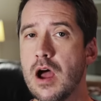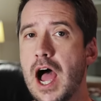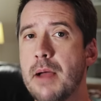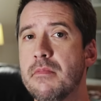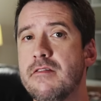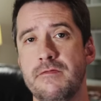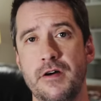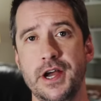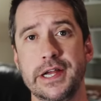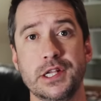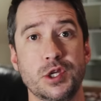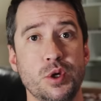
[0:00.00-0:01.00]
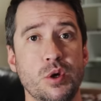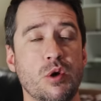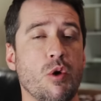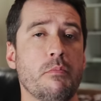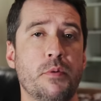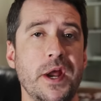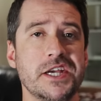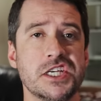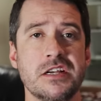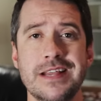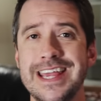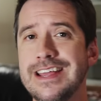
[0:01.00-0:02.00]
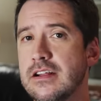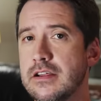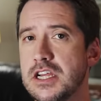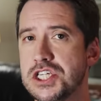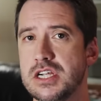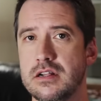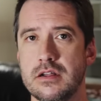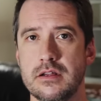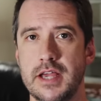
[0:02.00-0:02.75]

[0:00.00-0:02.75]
I'm referring to compression ignition